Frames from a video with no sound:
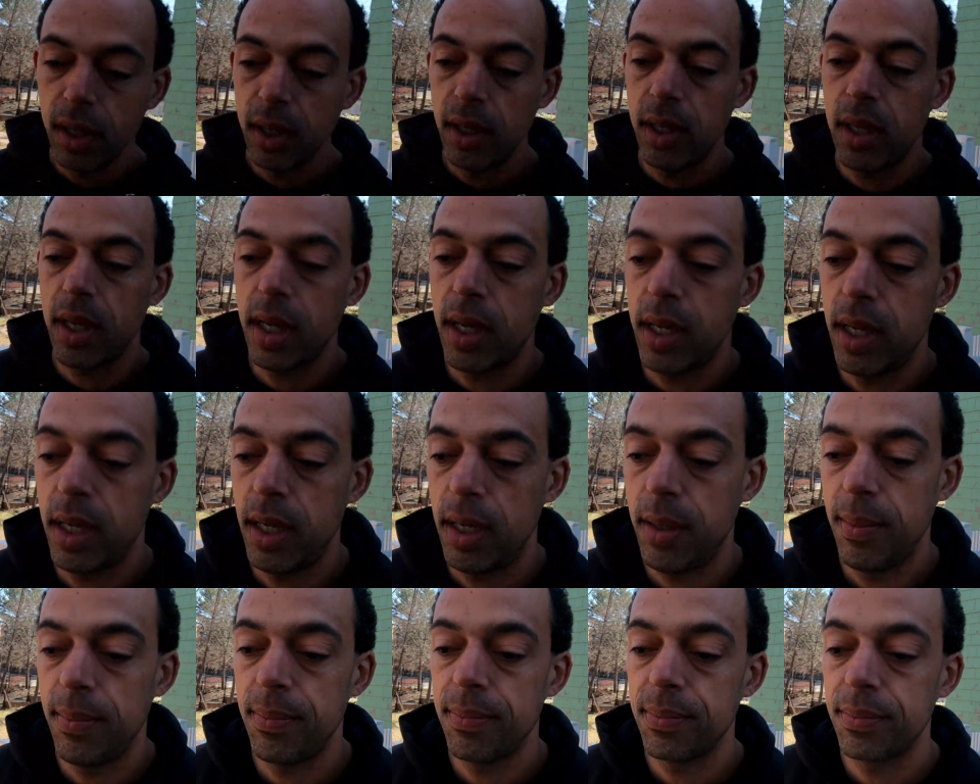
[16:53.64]

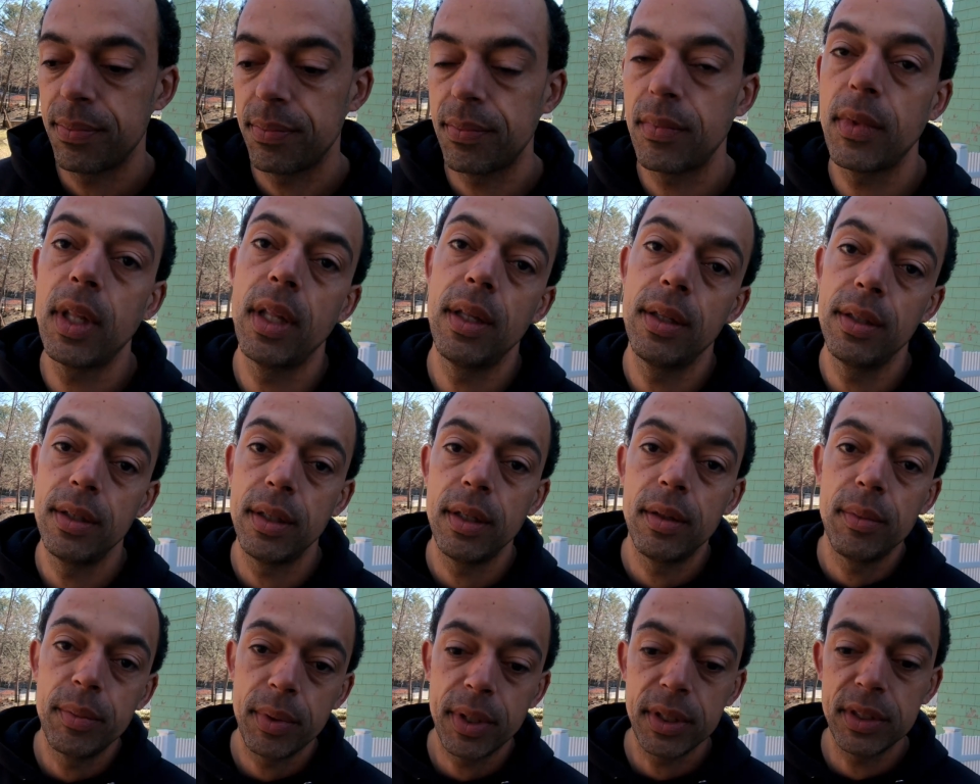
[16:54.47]

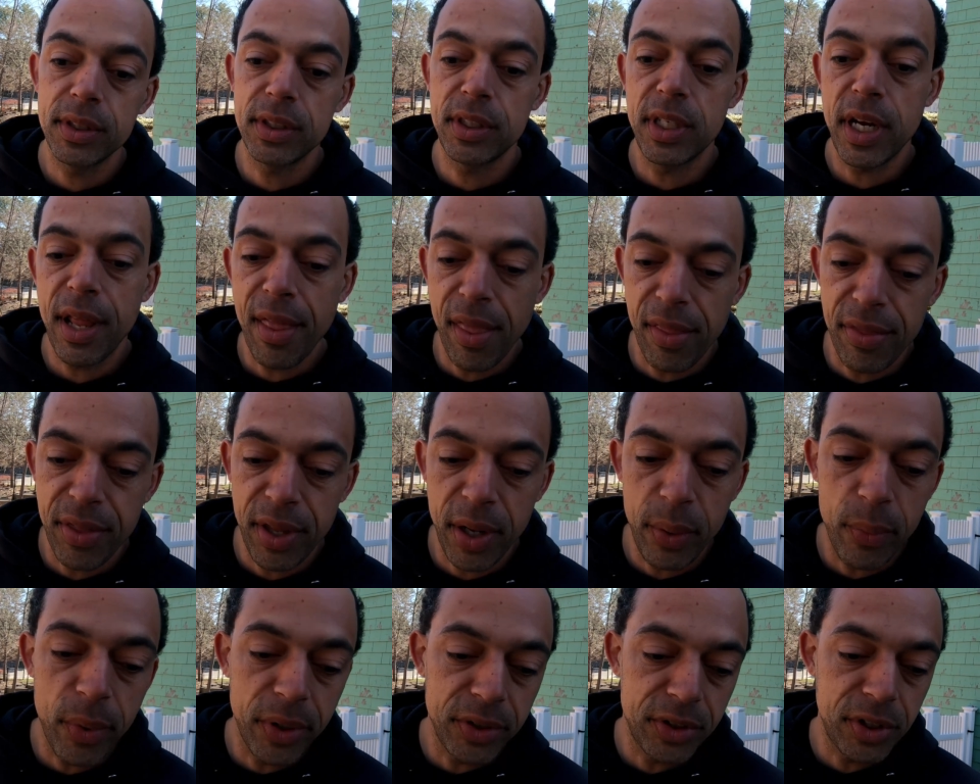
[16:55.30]
because it's another
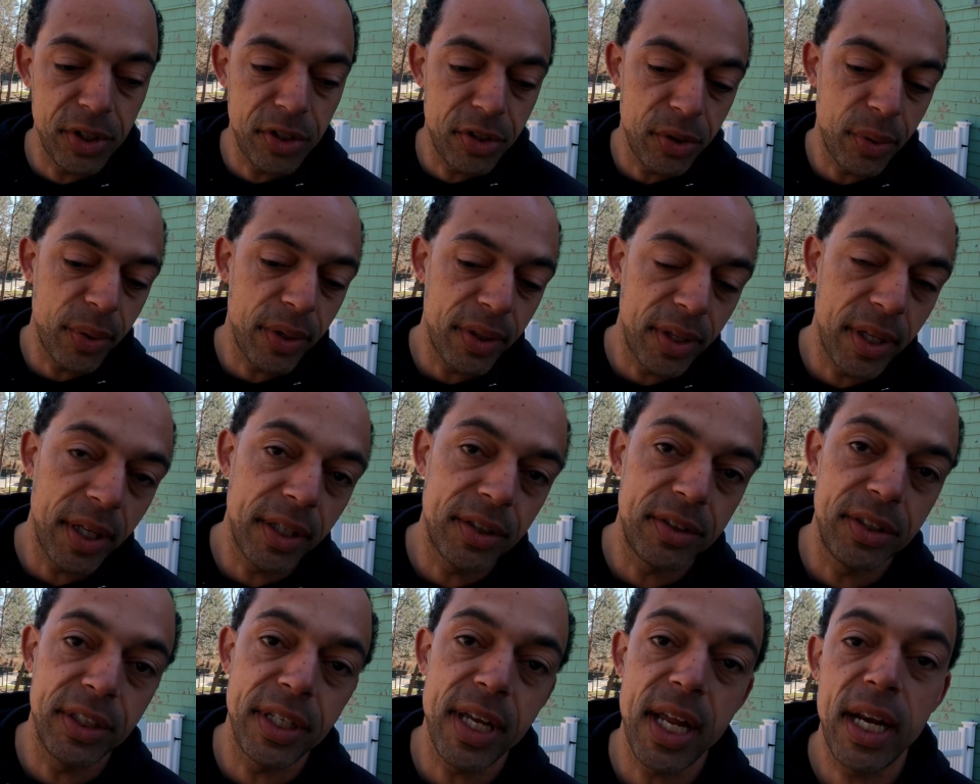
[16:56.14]
thing. Once you're doing
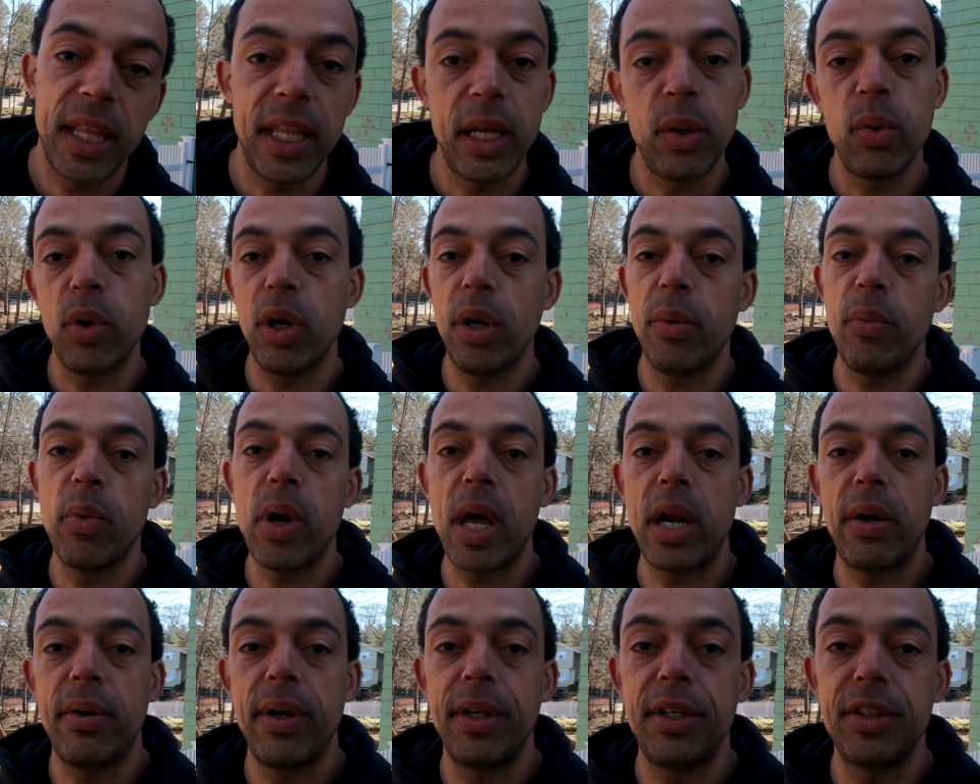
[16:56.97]
this, you're kind of like, well, why
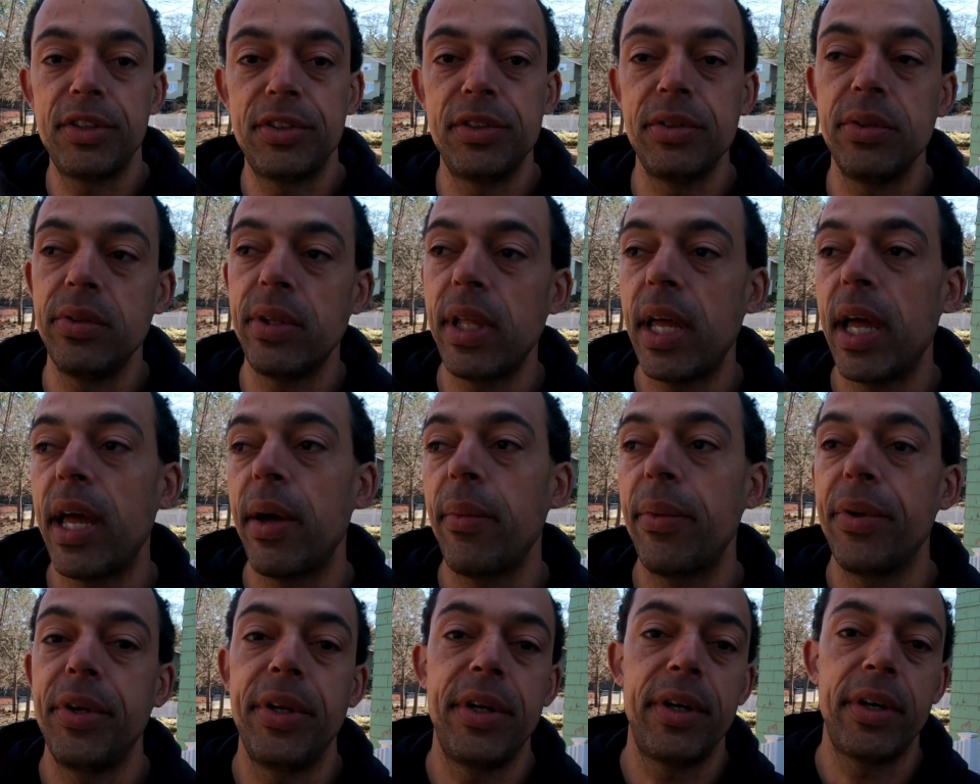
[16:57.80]
don't I just do that?
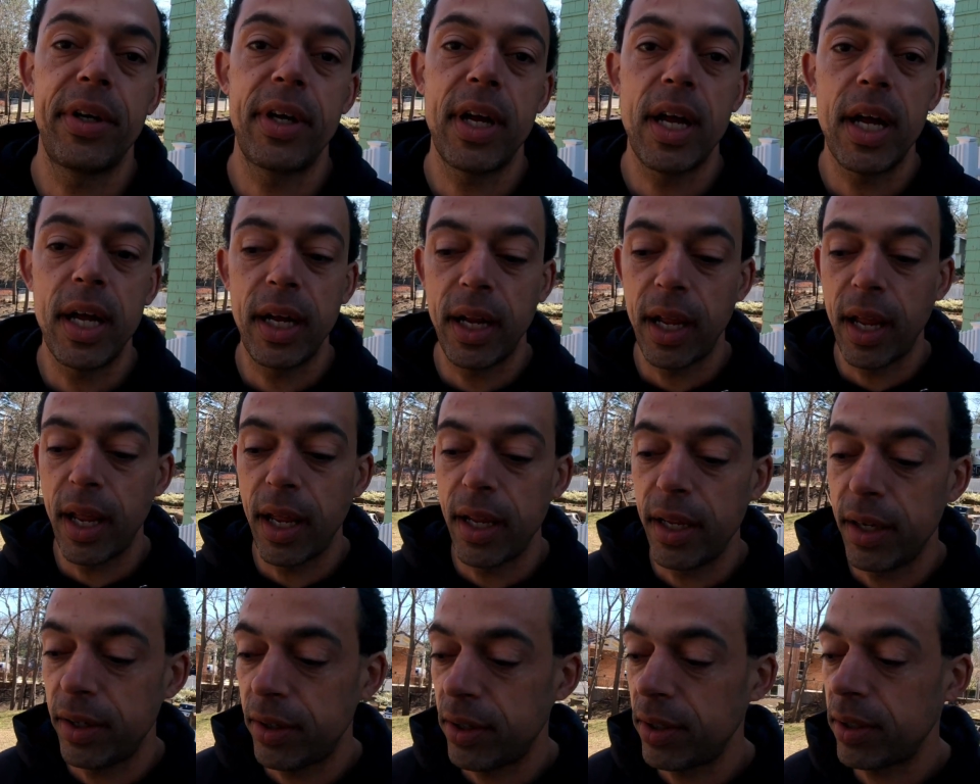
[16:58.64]
When you're a car
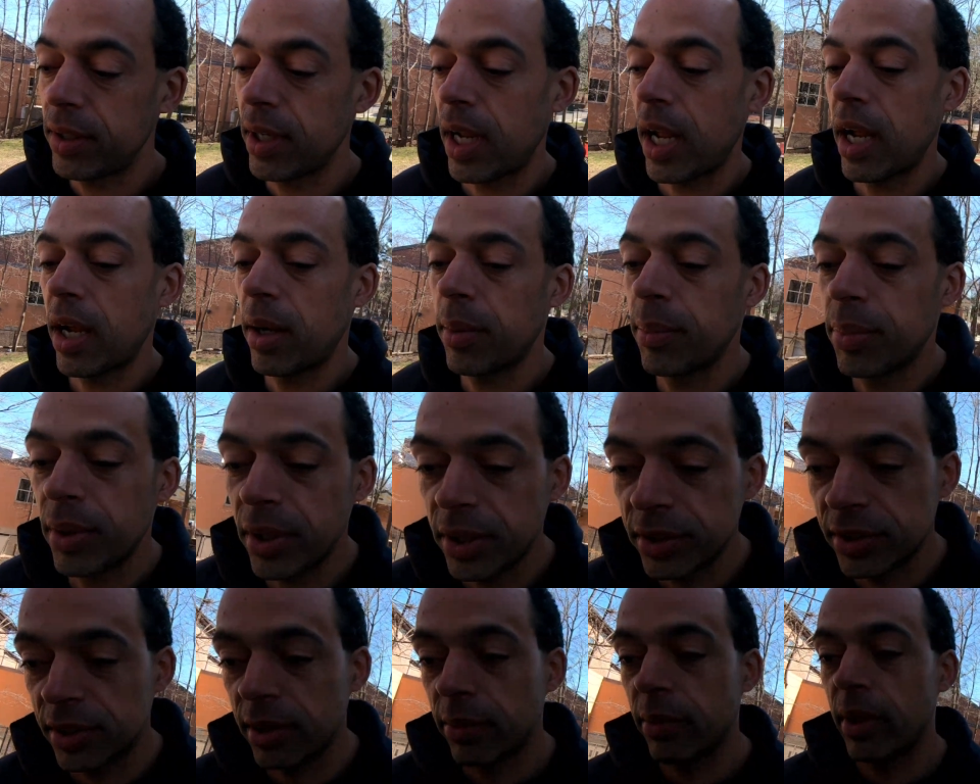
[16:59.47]
guy or a car
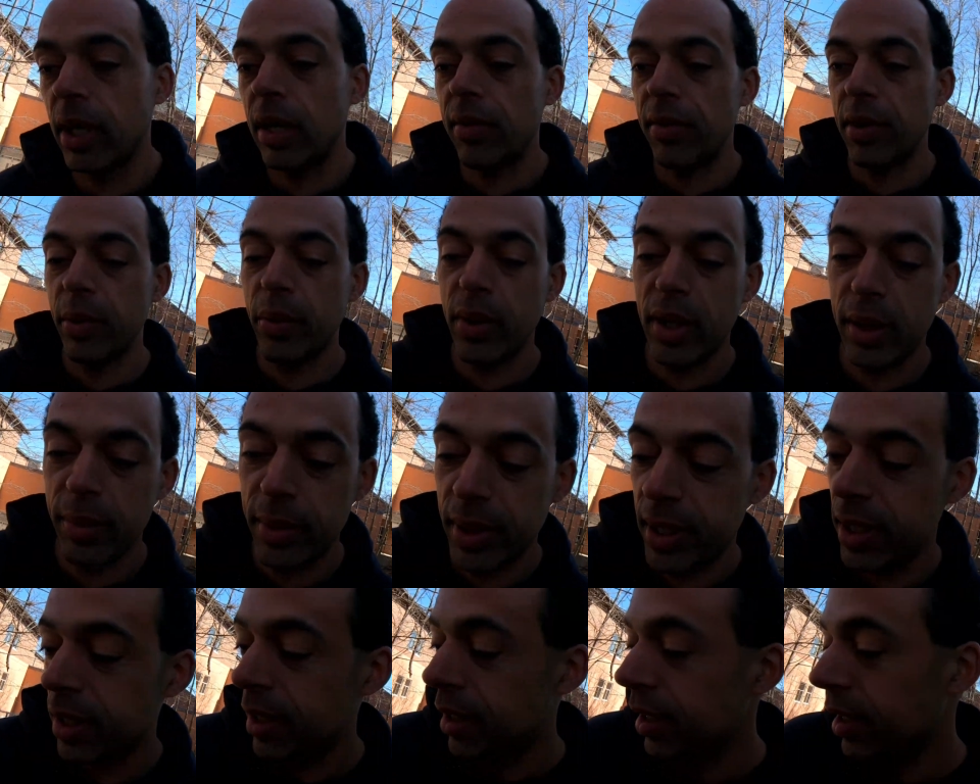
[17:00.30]
person, whatever you want to
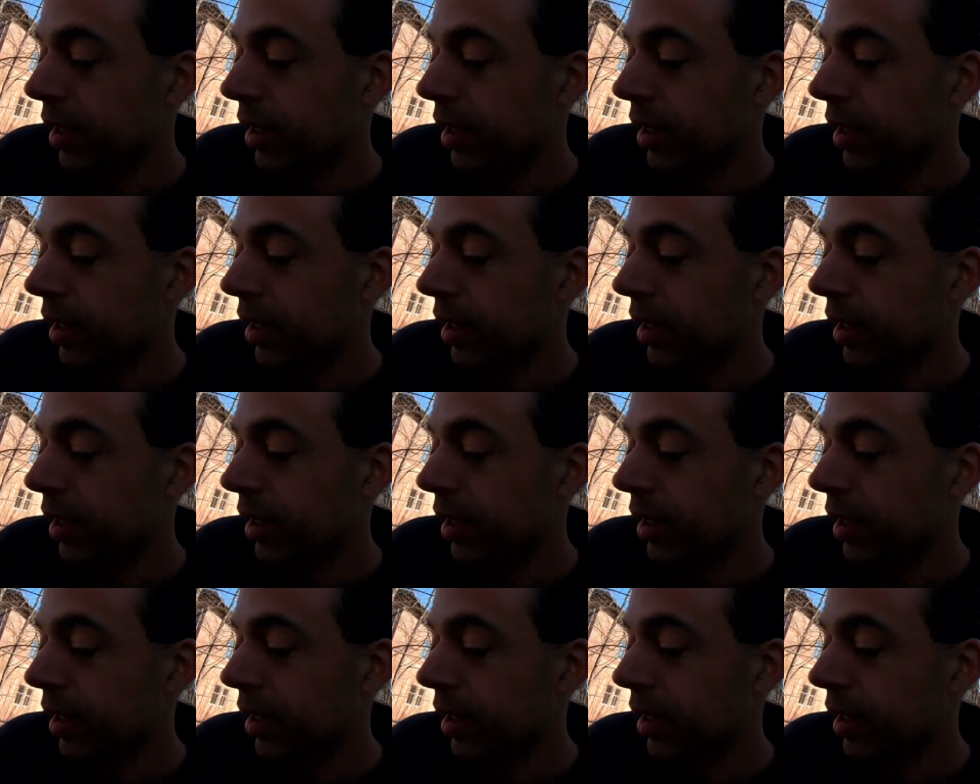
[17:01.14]
be,